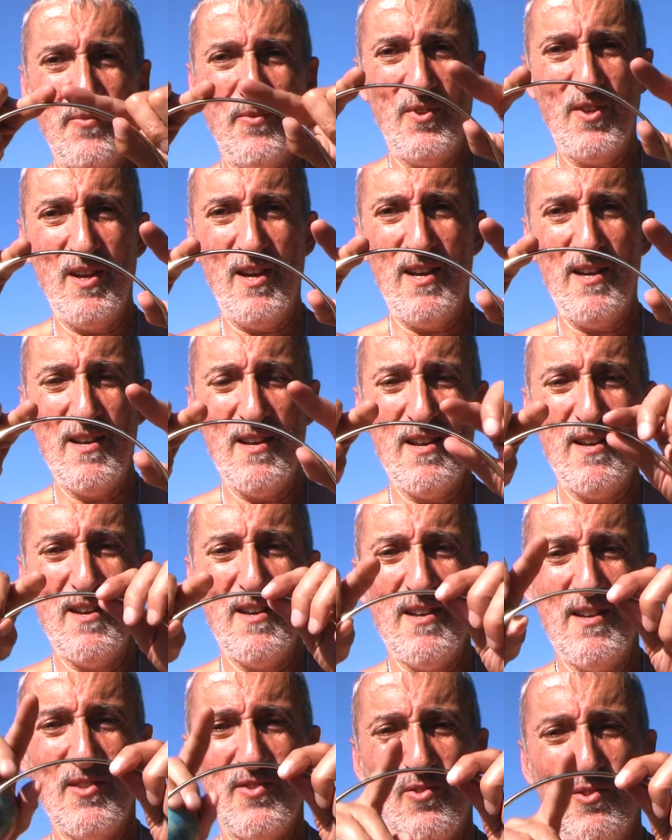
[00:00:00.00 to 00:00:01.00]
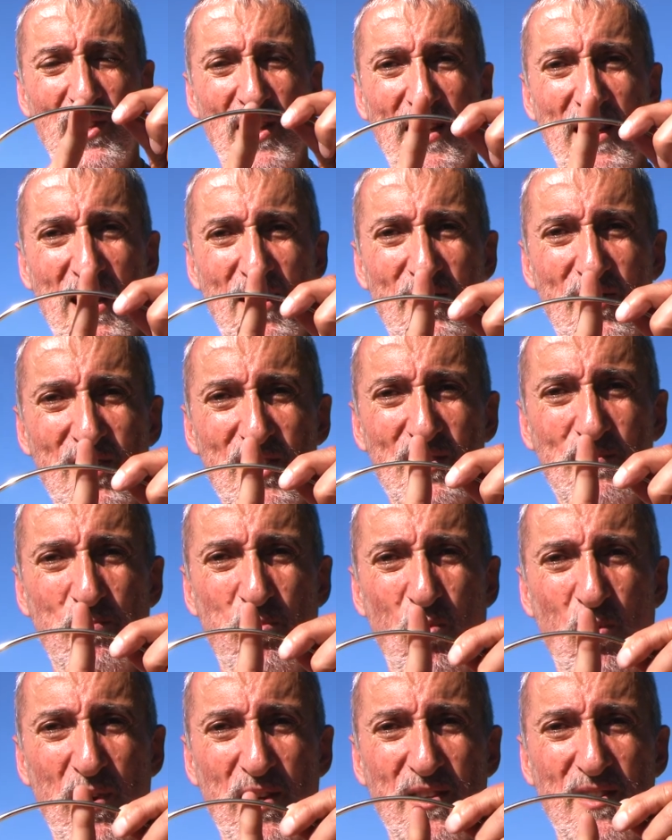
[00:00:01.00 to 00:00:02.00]
Okay. So like at this
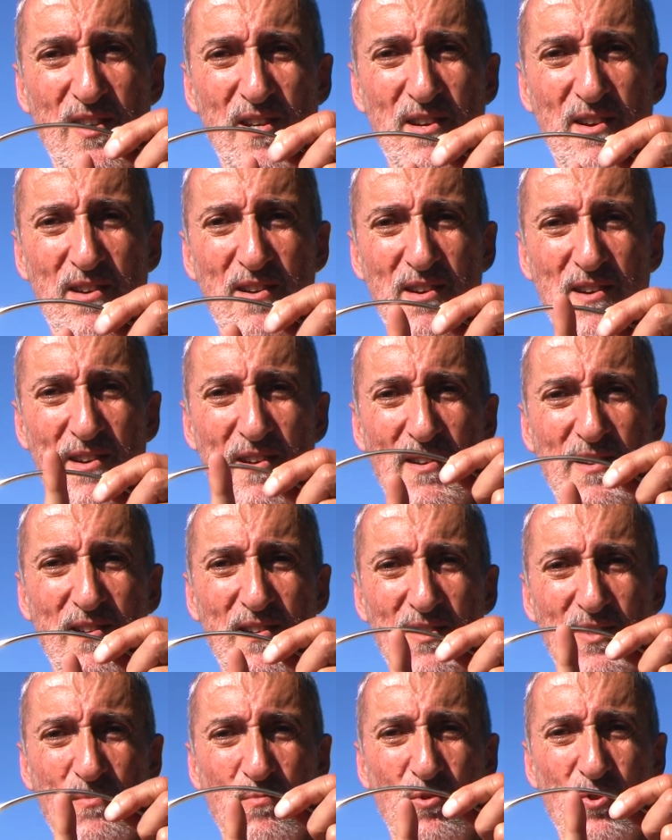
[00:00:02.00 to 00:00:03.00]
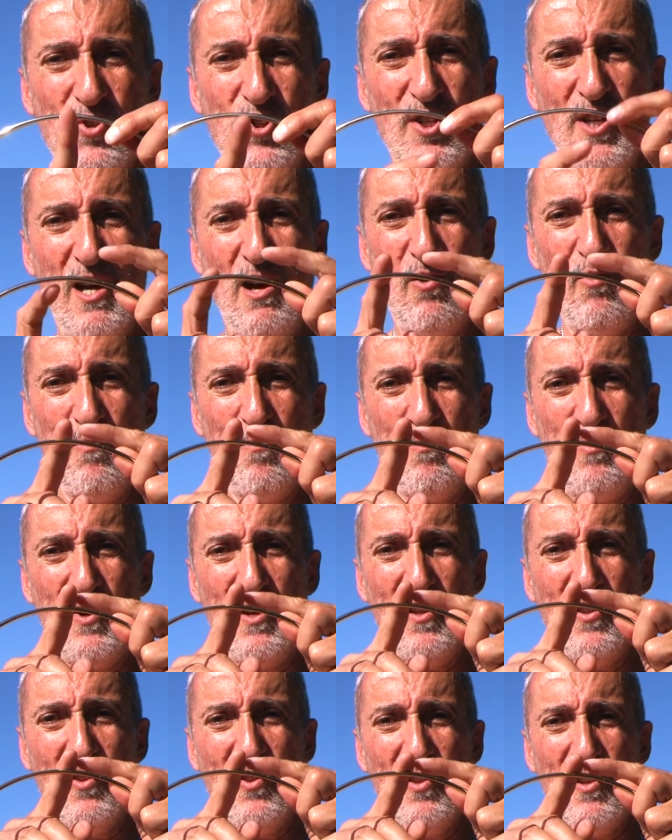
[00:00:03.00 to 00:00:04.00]
point here, it's pushing out,
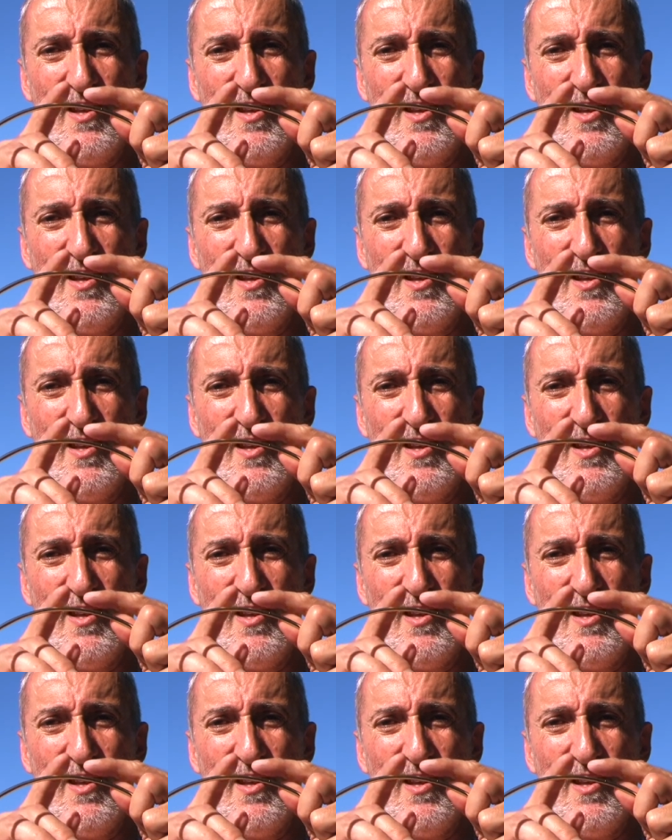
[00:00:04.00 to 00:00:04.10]
but